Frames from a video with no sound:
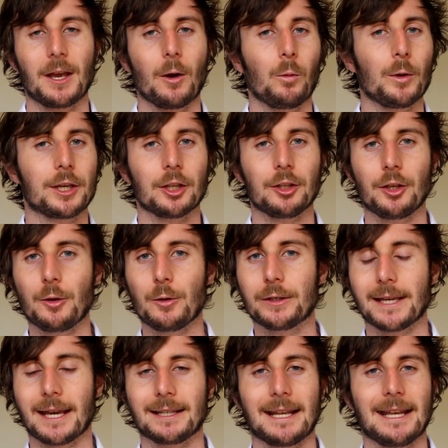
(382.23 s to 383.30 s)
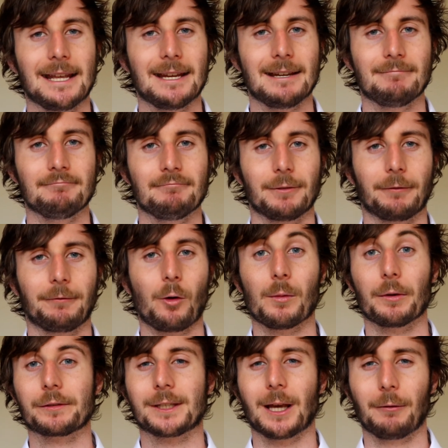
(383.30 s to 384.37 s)
We can use it in the form
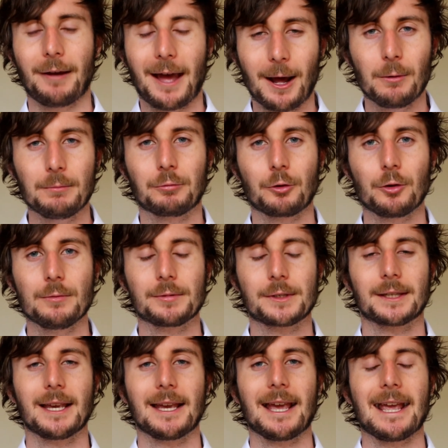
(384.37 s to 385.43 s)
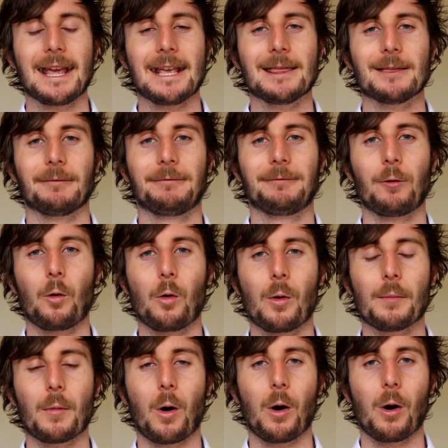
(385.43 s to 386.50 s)
of self-help groups, in the
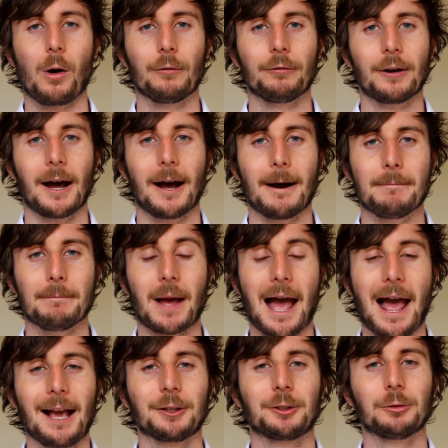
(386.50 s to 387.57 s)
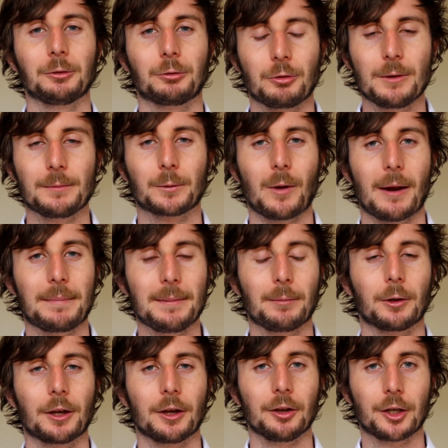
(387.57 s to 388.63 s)
form of actual groups where
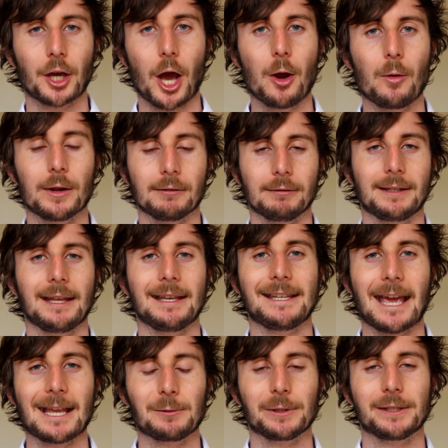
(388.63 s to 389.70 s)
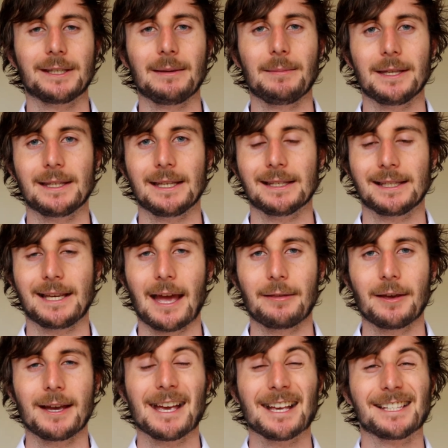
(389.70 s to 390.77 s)
people can go and engage with CBT
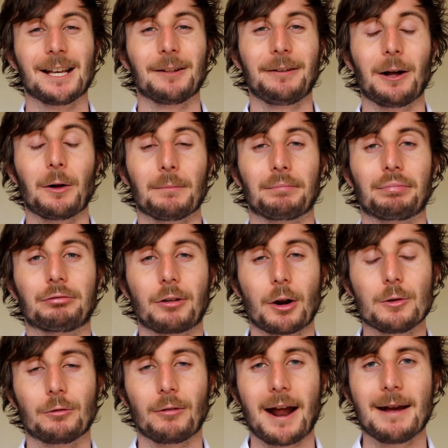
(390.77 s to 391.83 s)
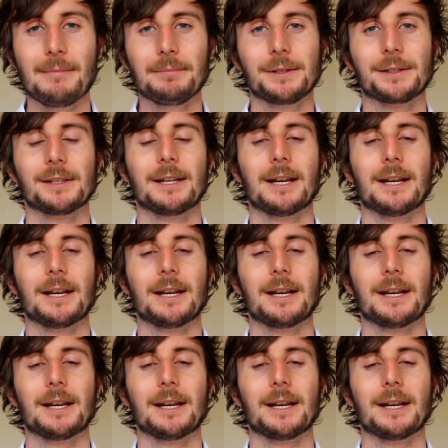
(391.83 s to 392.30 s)
together, self-help programs